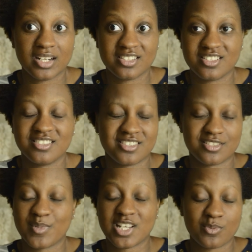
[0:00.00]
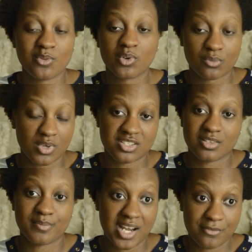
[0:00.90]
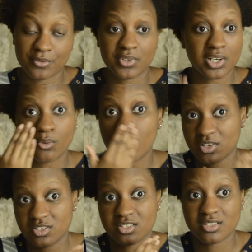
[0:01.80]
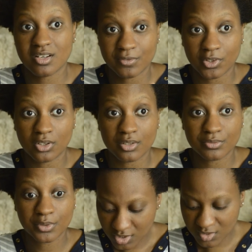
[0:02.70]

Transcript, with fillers: And it just makes me want to run to the bathroom to go wash this stuff off.